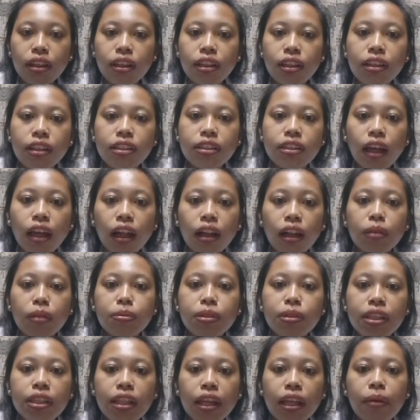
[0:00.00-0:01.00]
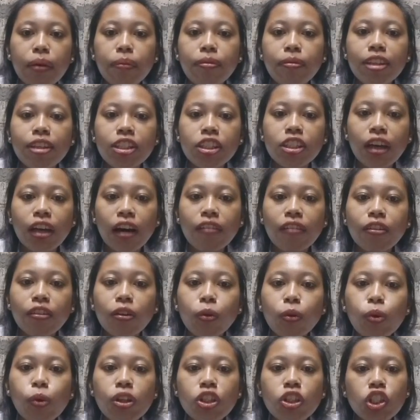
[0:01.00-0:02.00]
This helps them
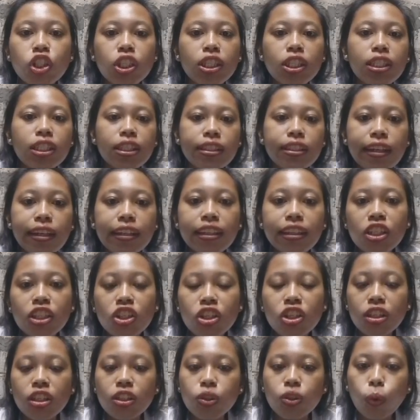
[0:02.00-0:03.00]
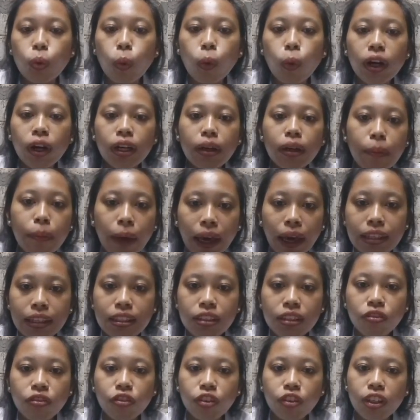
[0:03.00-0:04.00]
discover which strategies work
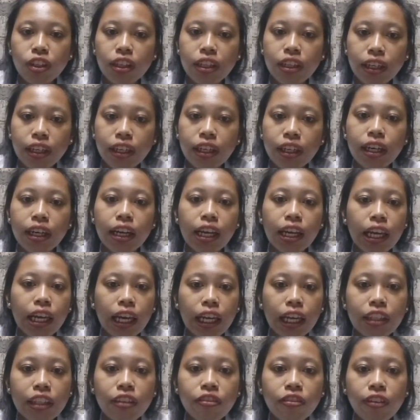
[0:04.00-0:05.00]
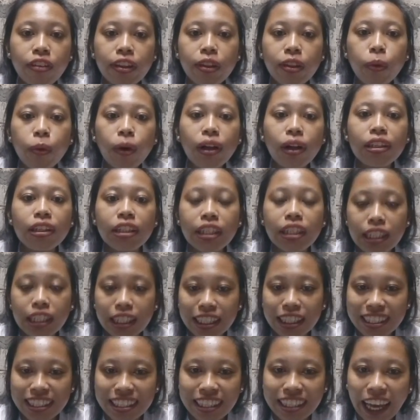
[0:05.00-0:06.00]
best for their individual
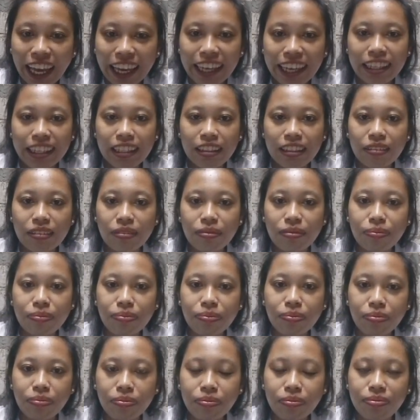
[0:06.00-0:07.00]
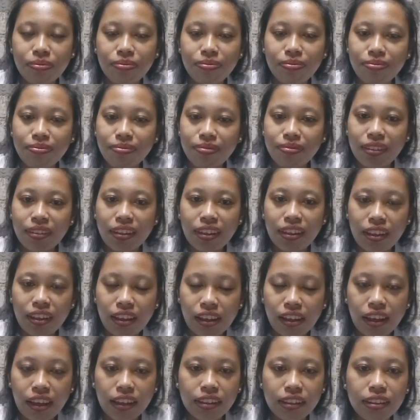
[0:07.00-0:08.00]
learning style.
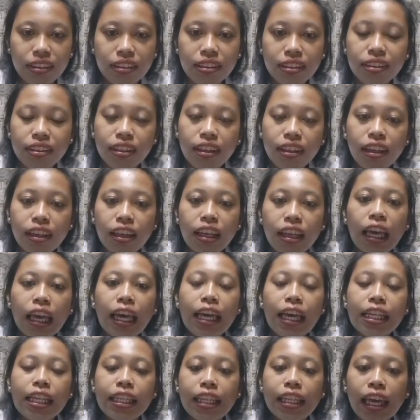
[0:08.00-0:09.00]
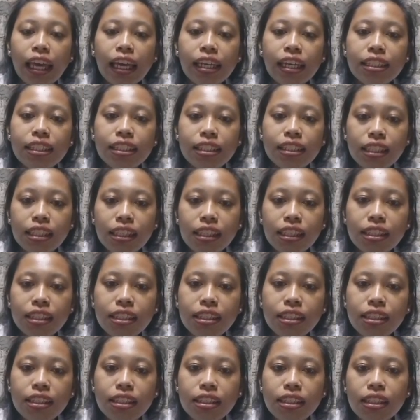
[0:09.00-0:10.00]
Yes. Next
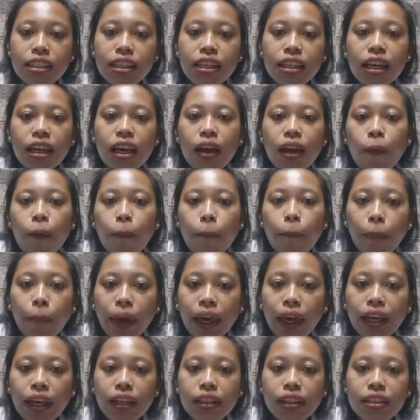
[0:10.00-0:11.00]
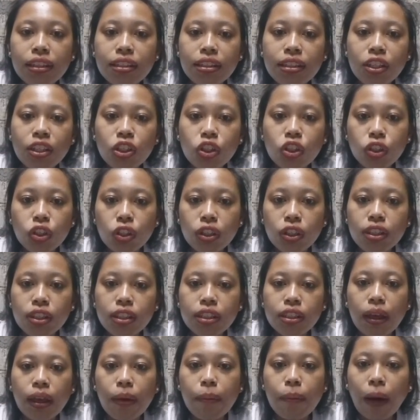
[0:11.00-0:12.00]
is make
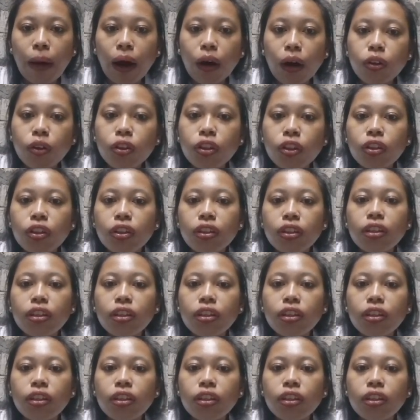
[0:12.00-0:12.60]
decisions about